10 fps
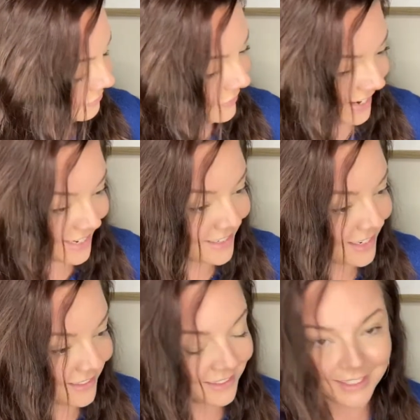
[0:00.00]
And it
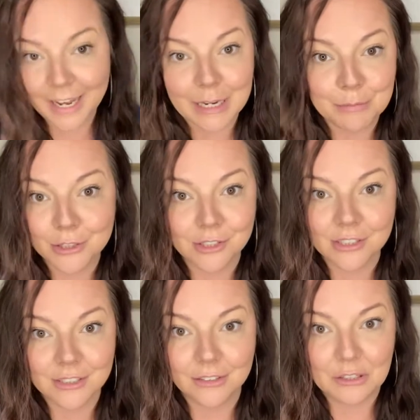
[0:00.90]
doesn't take but
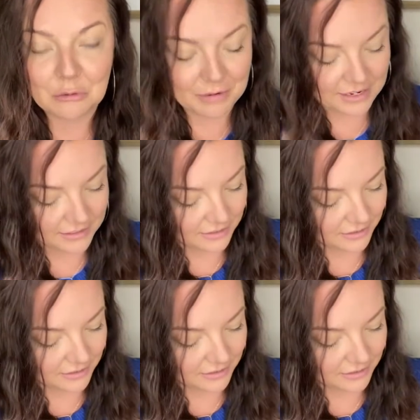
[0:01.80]
just a little bit.